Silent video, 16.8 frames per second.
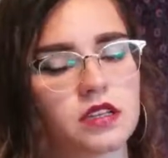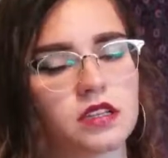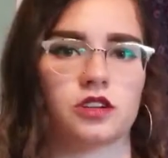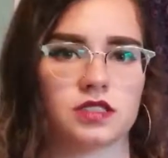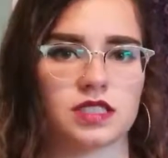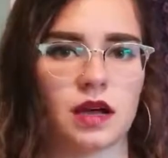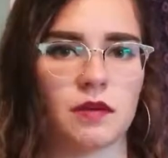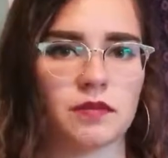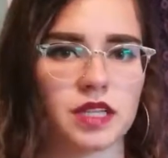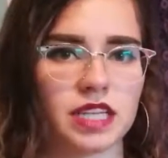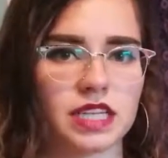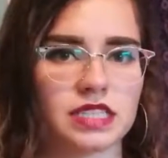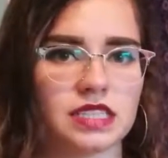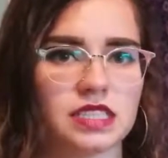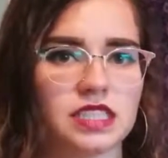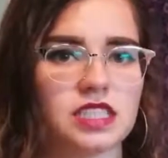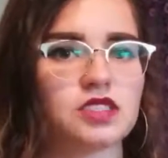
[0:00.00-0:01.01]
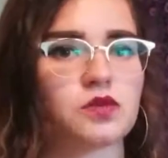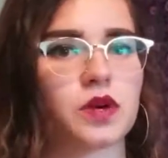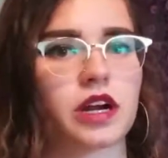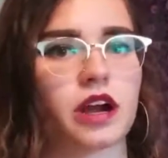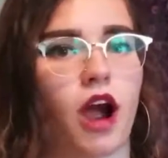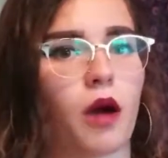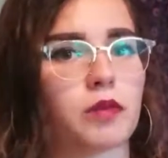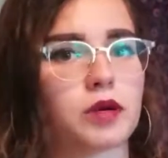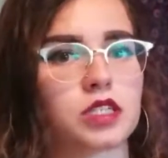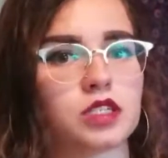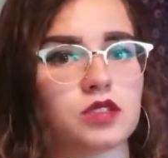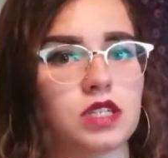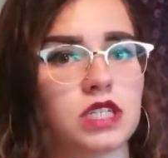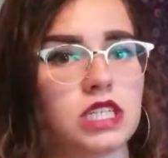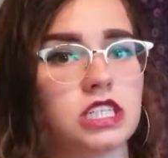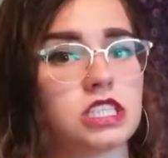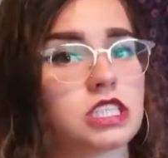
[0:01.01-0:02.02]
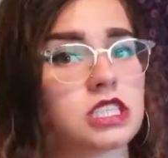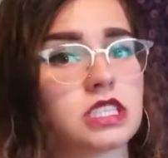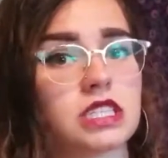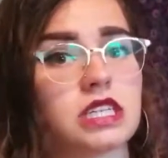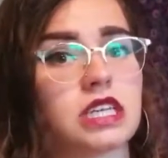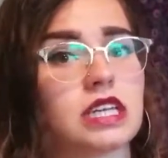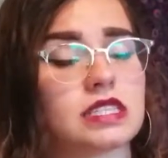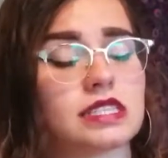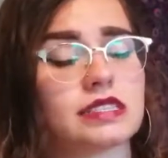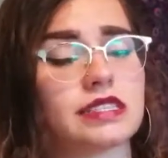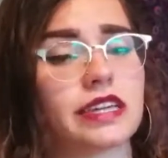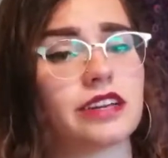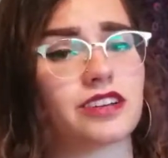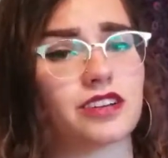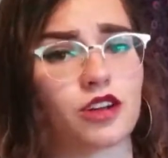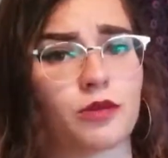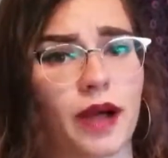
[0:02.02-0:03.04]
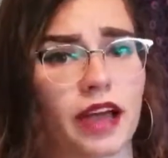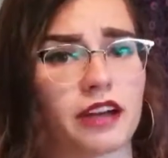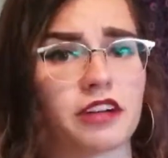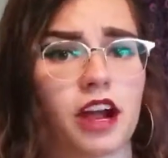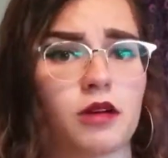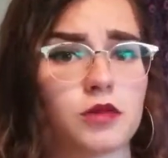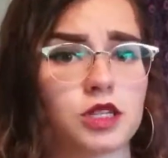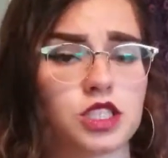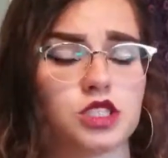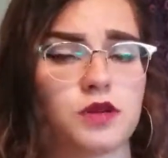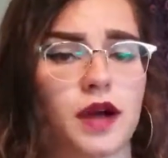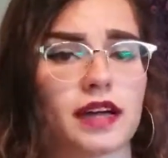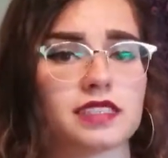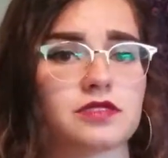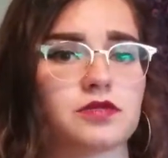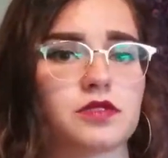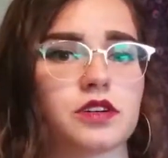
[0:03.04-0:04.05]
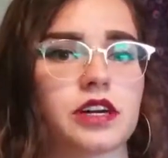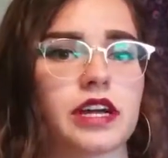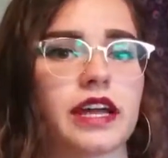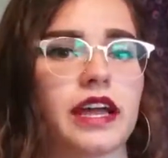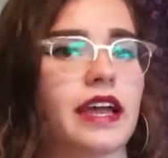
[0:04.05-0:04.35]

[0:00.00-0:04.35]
There are some places where opportunity just isn't there no matter how much you ask for it.